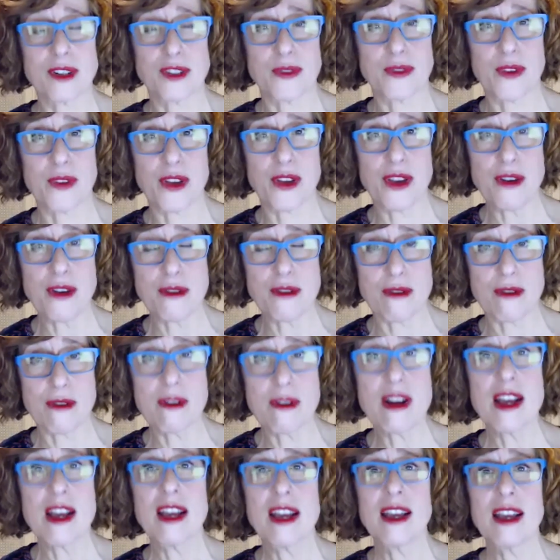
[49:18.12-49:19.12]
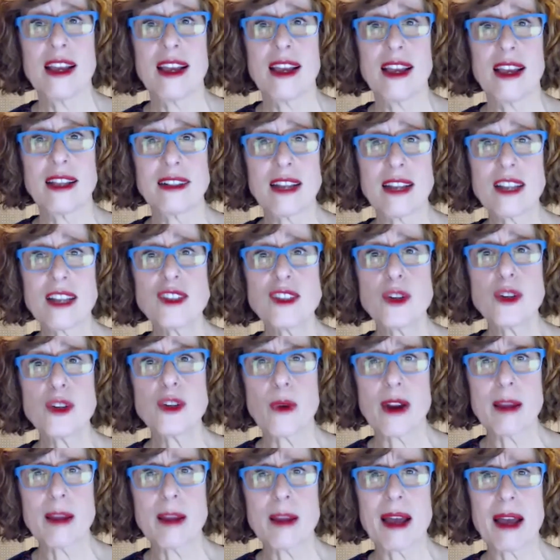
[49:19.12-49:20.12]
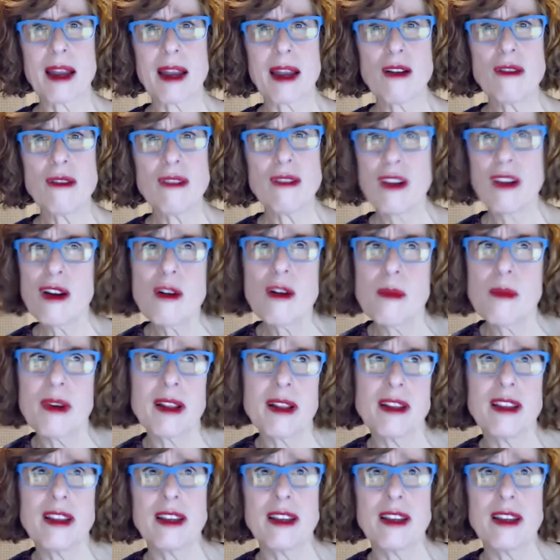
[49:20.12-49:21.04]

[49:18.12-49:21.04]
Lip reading: for you, and not to worry about, oh no, but